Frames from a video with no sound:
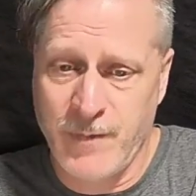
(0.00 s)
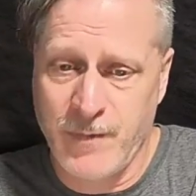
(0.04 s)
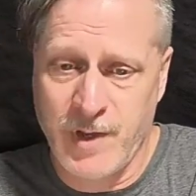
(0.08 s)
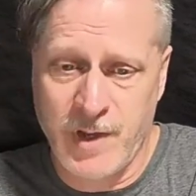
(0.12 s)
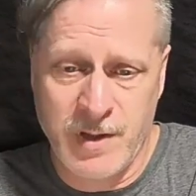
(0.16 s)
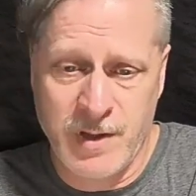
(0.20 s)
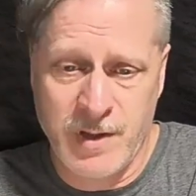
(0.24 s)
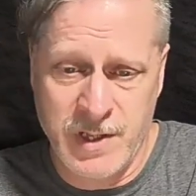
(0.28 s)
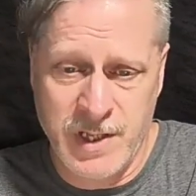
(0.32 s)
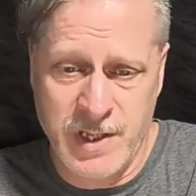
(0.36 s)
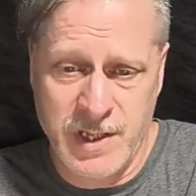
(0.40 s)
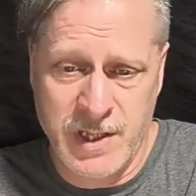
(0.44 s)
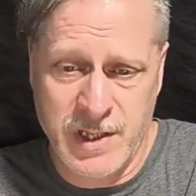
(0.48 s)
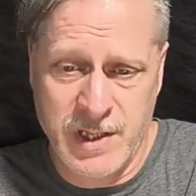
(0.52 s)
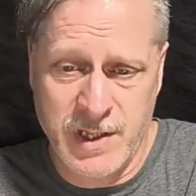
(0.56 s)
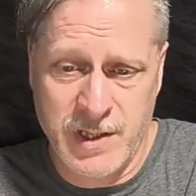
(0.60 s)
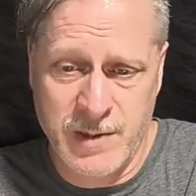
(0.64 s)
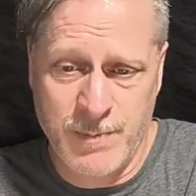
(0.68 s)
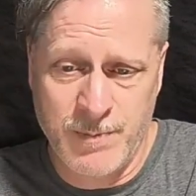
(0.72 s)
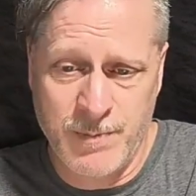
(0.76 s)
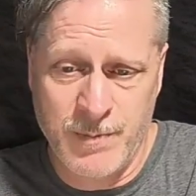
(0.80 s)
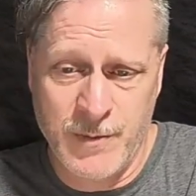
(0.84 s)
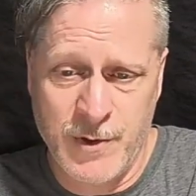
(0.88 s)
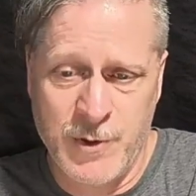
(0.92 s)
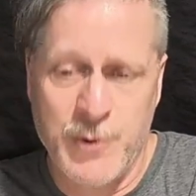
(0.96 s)
The
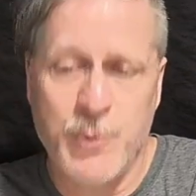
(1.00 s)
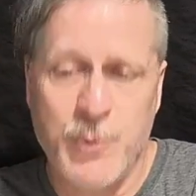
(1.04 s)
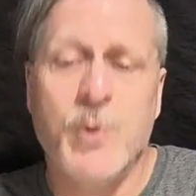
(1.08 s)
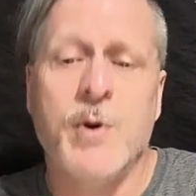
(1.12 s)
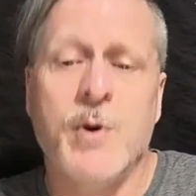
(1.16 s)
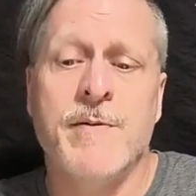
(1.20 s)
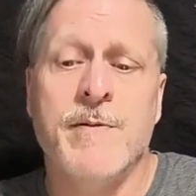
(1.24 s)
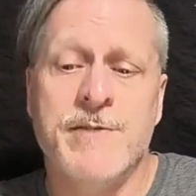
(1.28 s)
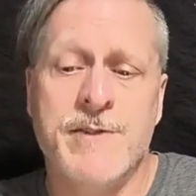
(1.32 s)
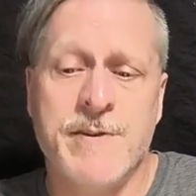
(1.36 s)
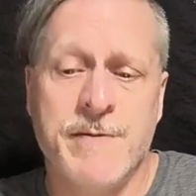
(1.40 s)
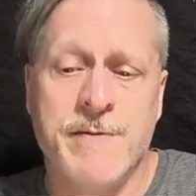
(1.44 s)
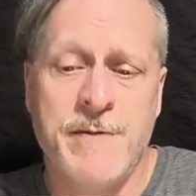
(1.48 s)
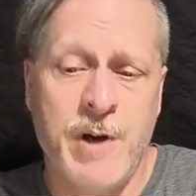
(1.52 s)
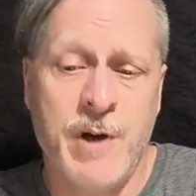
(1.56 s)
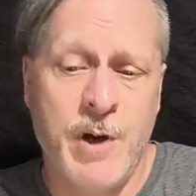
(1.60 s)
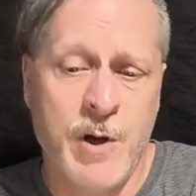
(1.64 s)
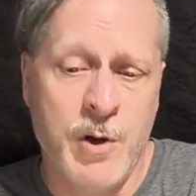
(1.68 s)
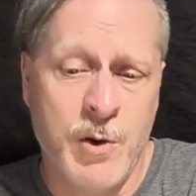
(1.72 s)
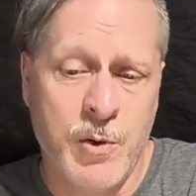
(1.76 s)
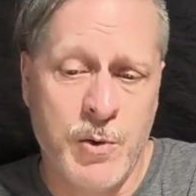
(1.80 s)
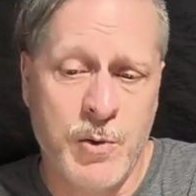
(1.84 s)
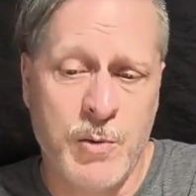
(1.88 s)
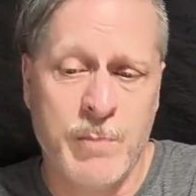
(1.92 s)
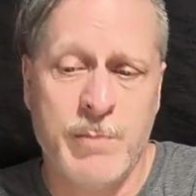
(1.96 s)
dwarves of
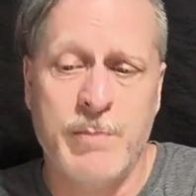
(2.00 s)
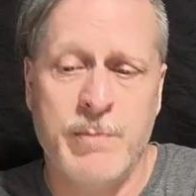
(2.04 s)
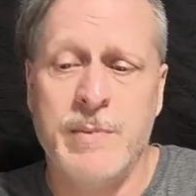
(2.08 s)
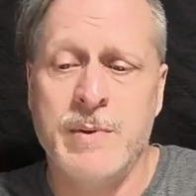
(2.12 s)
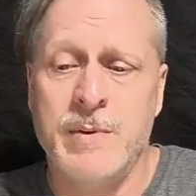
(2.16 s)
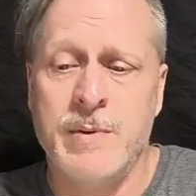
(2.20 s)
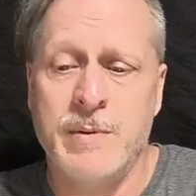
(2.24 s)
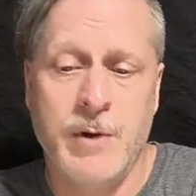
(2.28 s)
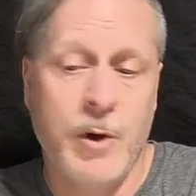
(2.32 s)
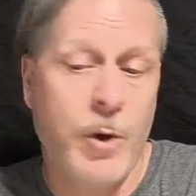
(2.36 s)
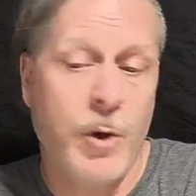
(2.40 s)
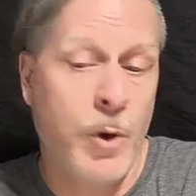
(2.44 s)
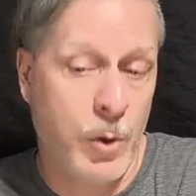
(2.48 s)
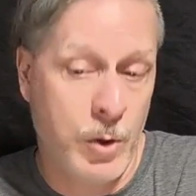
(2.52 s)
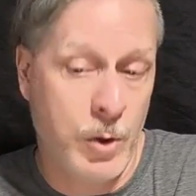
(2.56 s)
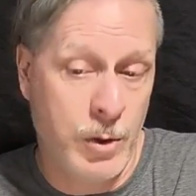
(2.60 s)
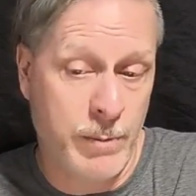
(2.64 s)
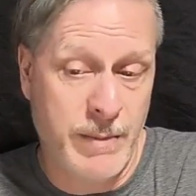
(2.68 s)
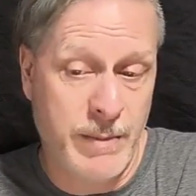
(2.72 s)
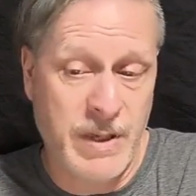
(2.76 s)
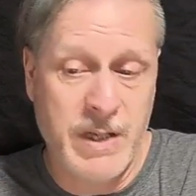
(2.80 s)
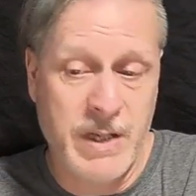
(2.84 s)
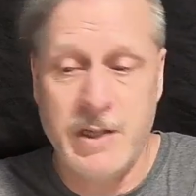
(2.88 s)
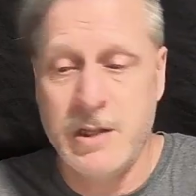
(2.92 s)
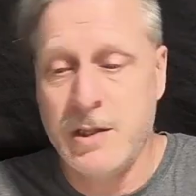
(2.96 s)

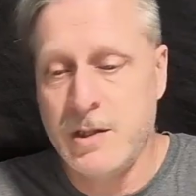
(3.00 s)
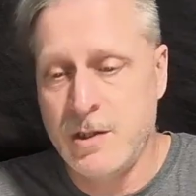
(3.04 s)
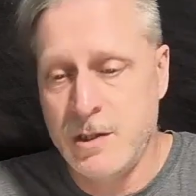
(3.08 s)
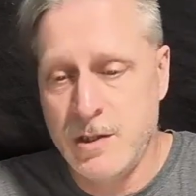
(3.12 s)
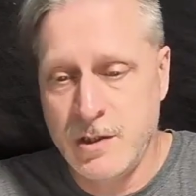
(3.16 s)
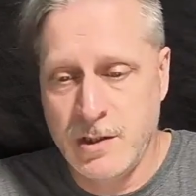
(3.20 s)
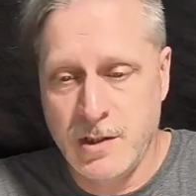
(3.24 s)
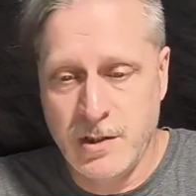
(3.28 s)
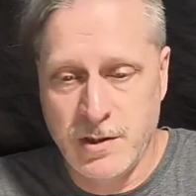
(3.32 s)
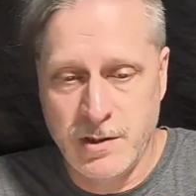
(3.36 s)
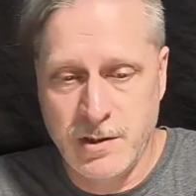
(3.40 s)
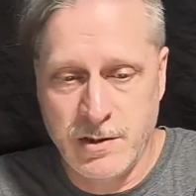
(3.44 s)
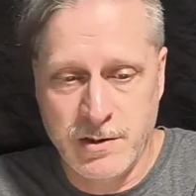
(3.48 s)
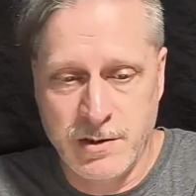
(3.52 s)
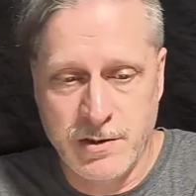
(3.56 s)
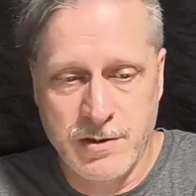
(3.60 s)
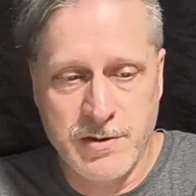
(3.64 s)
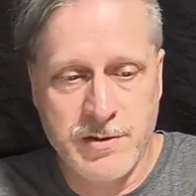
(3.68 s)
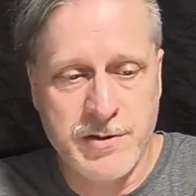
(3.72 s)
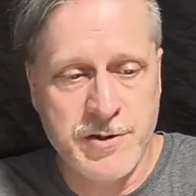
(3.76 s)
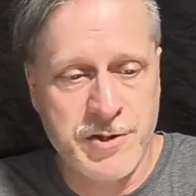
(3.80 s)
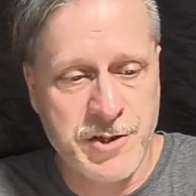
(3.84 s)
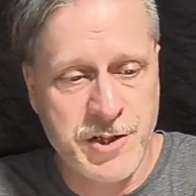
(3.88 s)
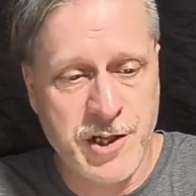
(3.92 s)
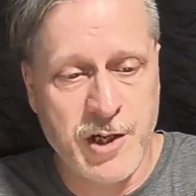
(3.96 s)
Holm
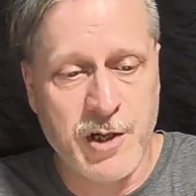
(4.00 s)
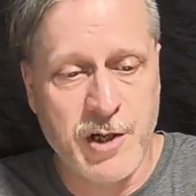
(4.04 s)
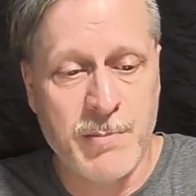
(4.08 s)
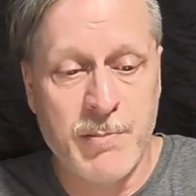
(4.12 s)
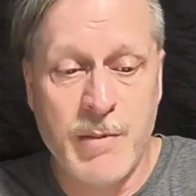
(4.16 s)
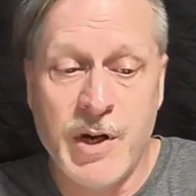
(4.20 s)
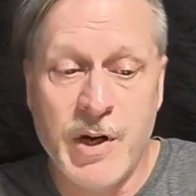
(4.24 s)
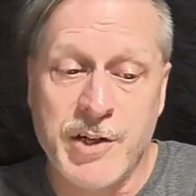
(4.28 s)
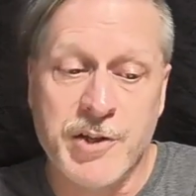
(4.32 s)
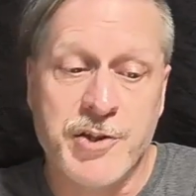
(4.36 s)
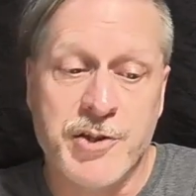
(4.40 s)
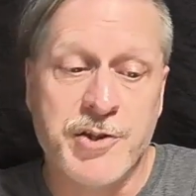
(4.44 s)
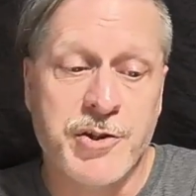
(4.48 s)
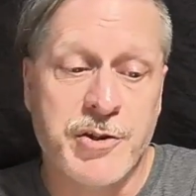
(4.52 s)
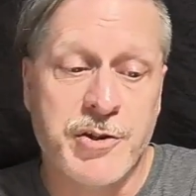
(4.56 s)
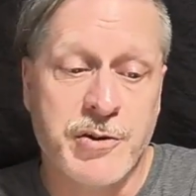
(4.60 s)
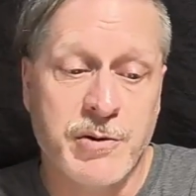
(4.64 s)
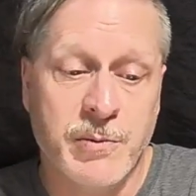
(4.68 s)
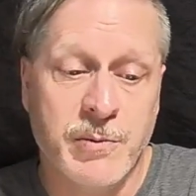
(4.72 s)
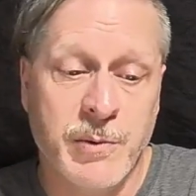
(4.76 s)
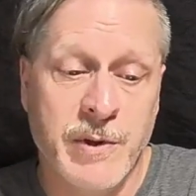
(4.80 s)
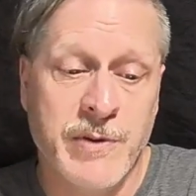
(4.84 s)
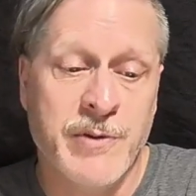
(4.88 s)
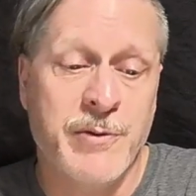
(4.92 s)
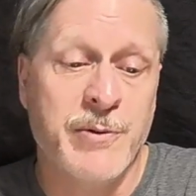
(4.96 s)
share much
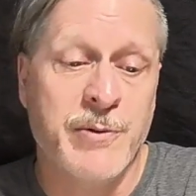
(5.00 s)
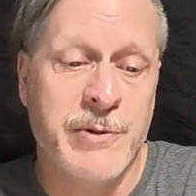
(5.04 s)
with